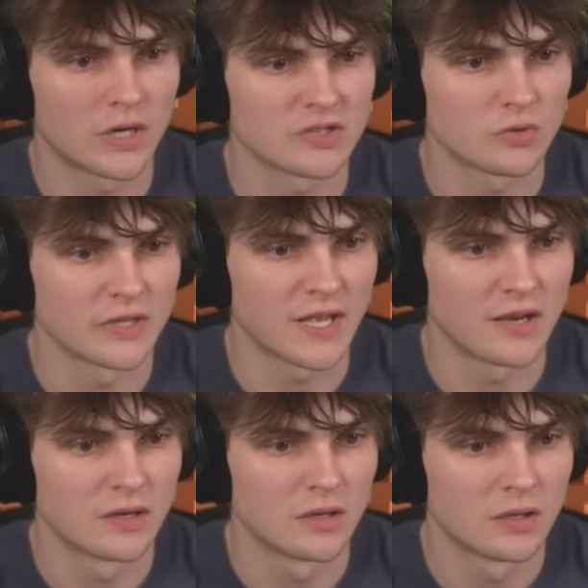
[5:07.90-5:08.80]
saw it again.
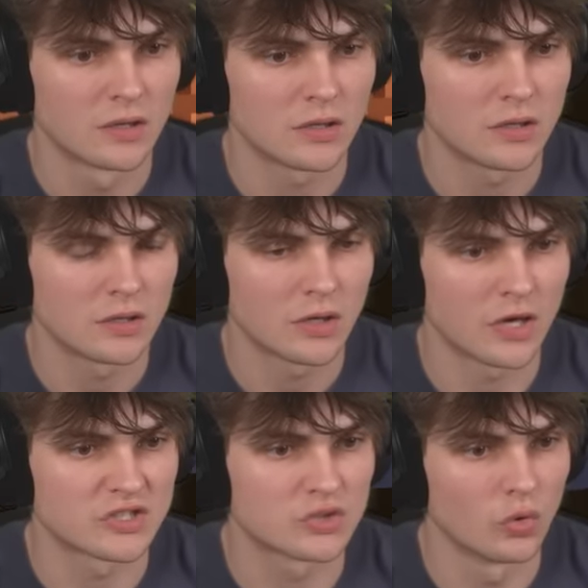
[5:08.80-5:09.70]
I
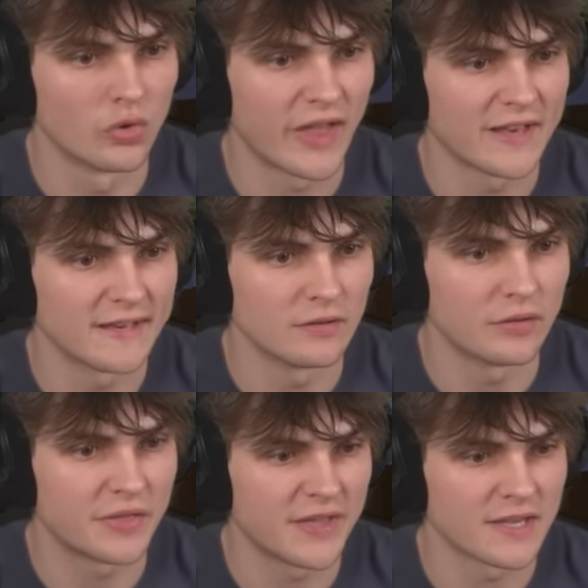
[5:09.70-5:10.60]
saw that little
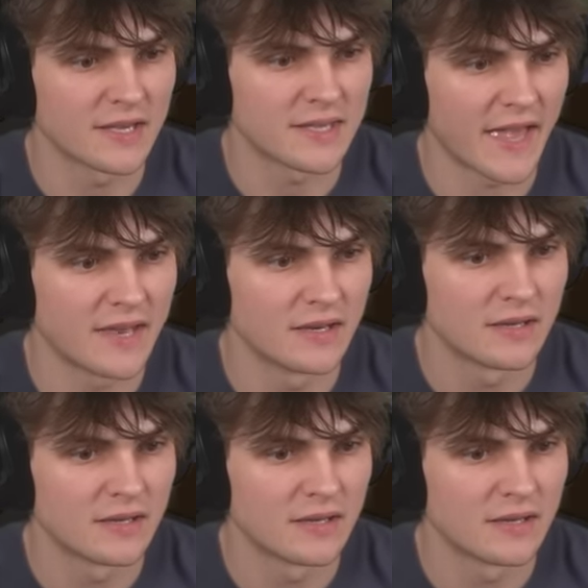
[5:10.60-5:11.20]
thing again.